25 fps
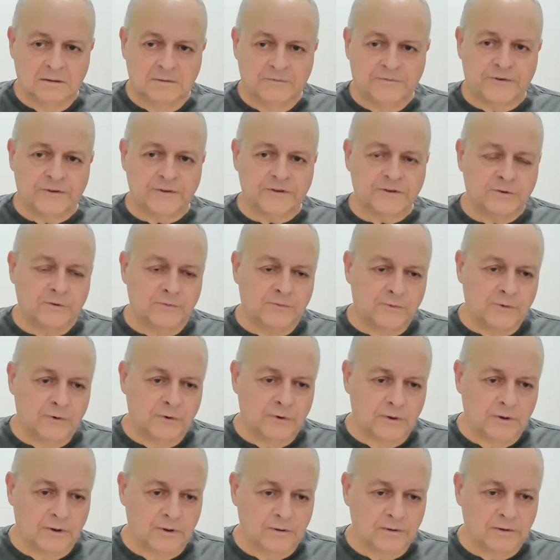First of
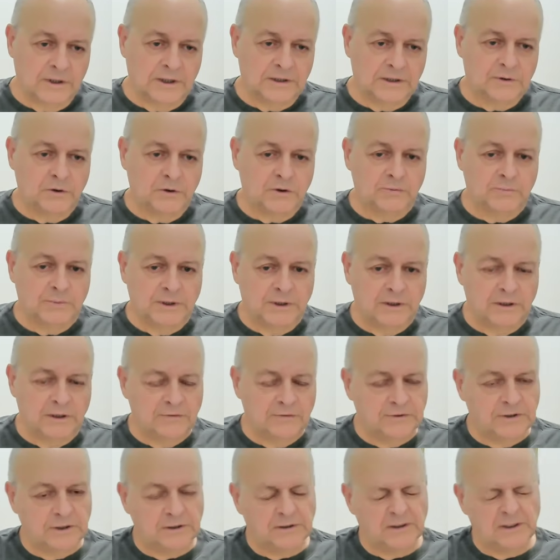all, I don't
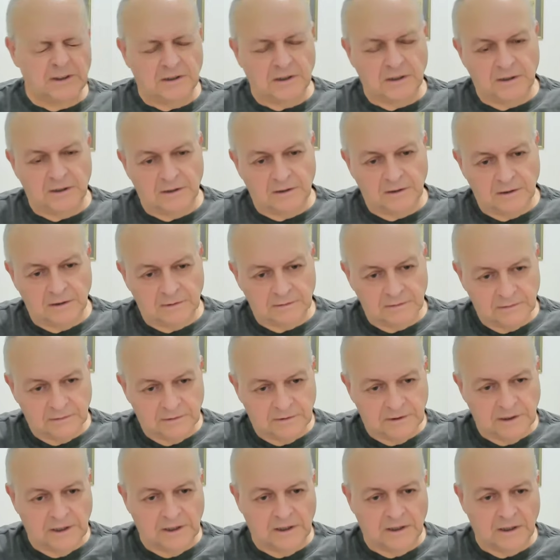believe that he can
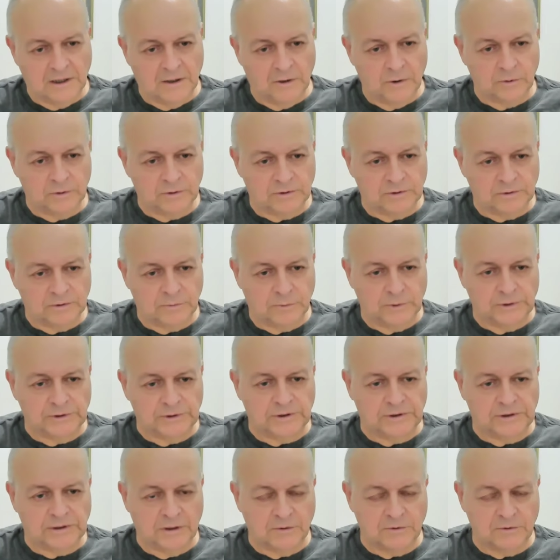take out
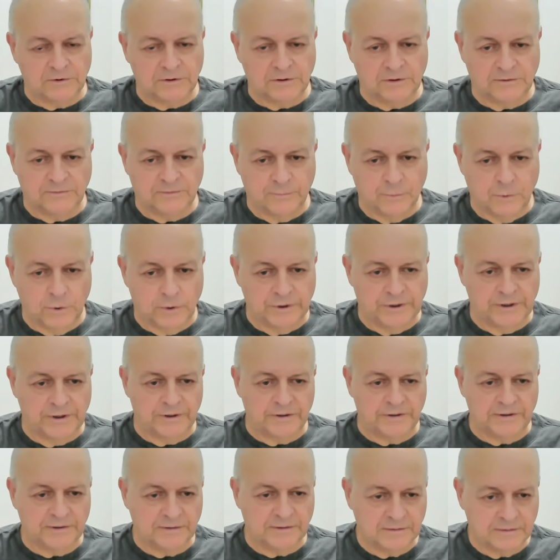20,000
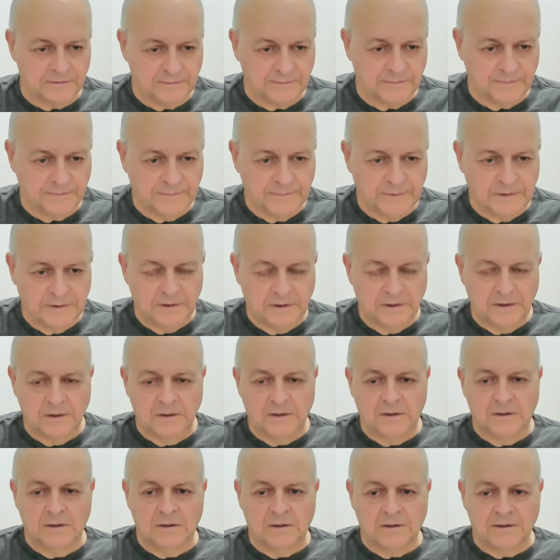warriors.
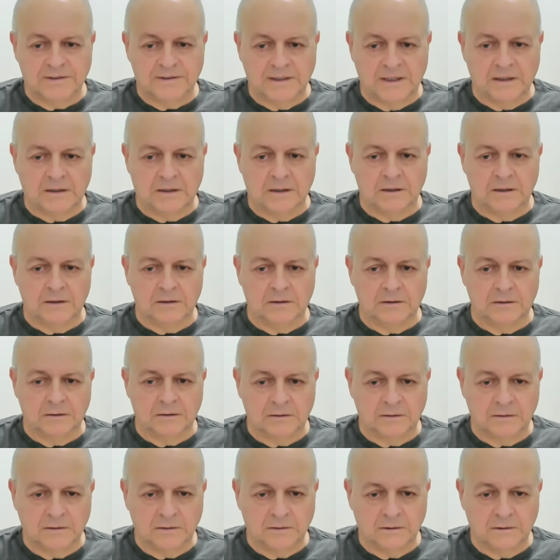Second,
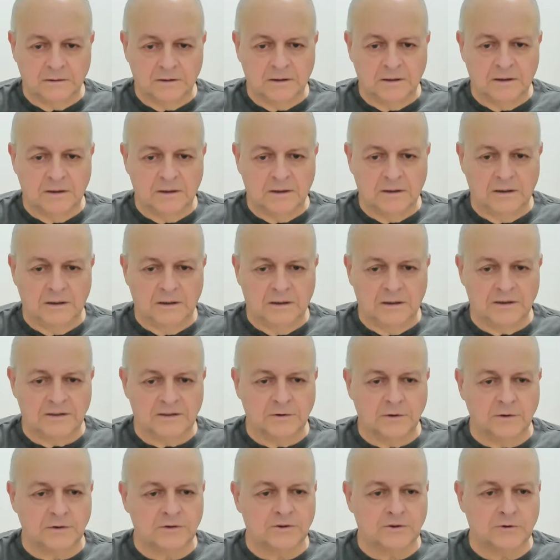uh, he is
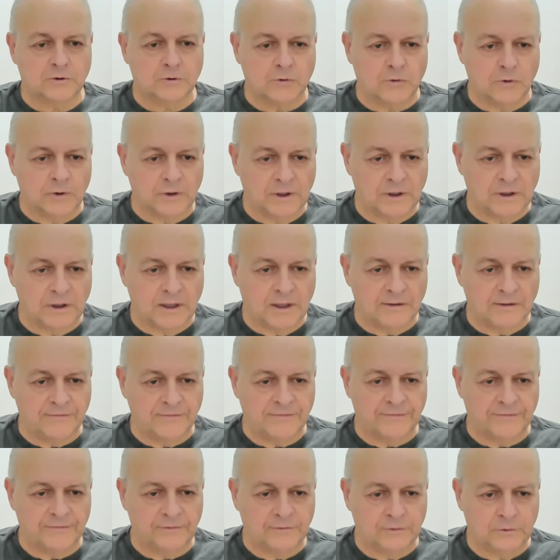not strong
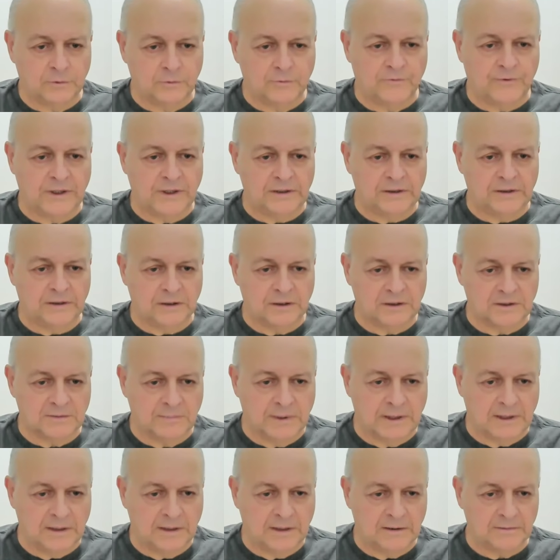enough to fight
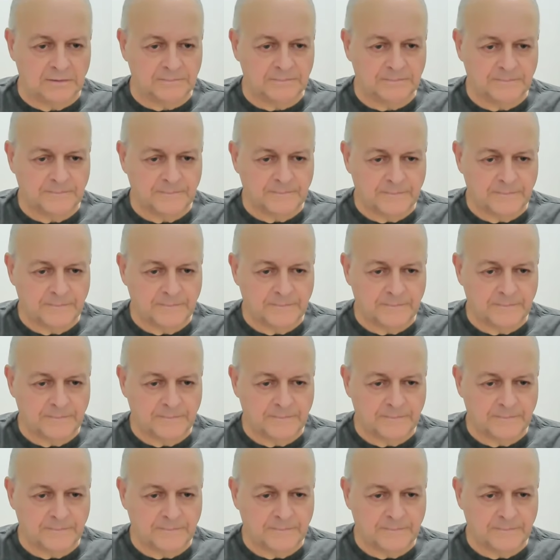Hezbollah.